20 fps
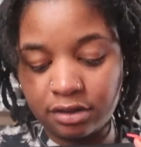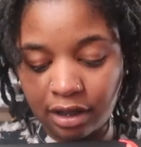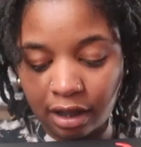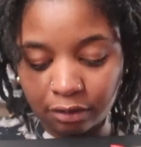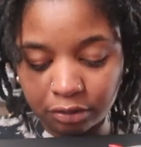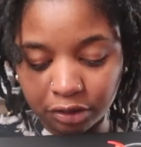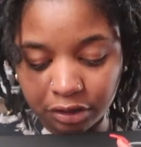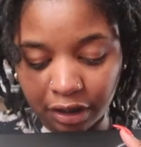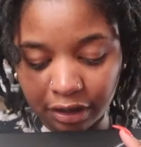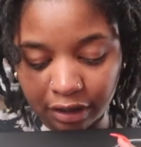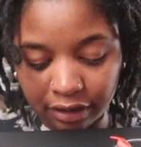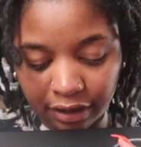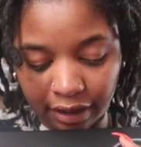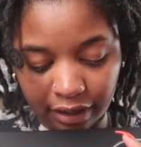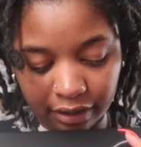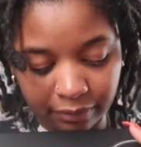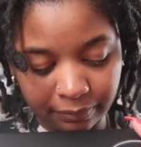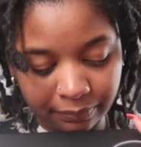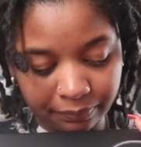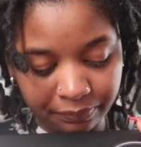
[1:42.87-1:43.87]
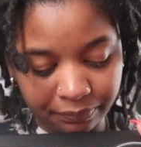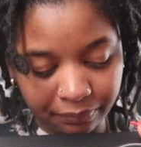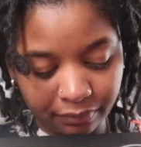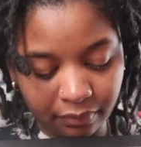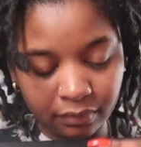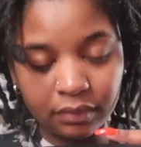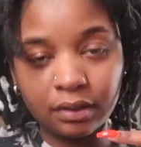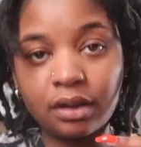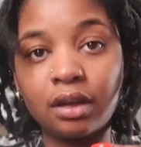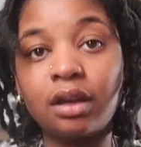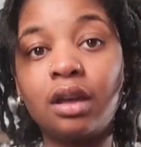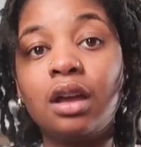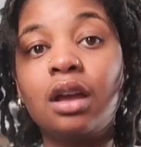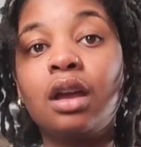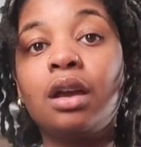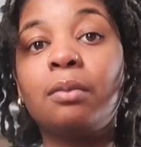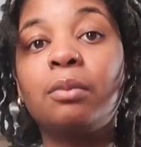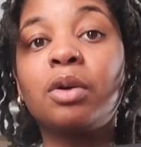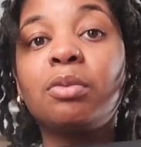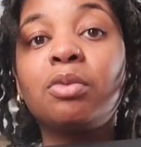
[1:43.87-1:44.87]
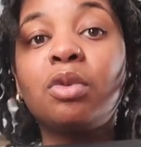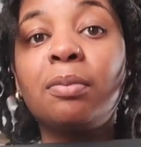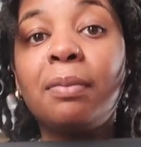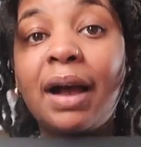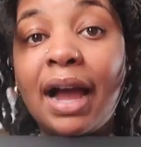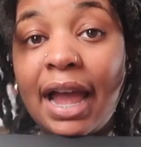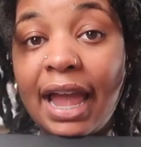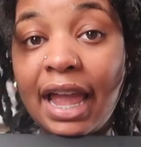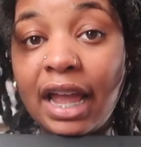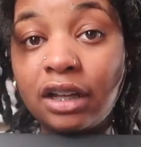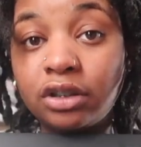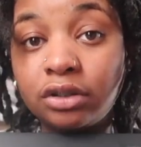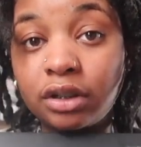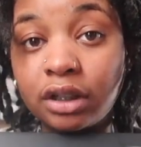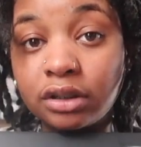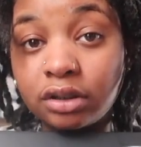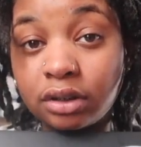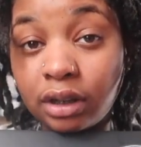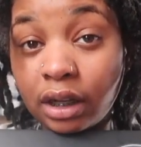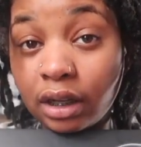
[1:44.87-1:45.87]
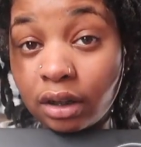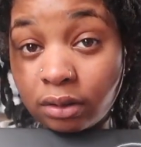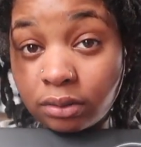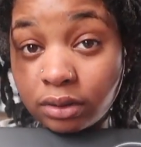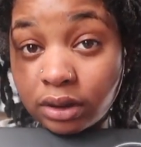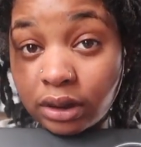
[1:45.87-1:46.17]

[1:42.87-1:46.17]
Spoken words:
So I was trying to, like, remove my address so y'all don't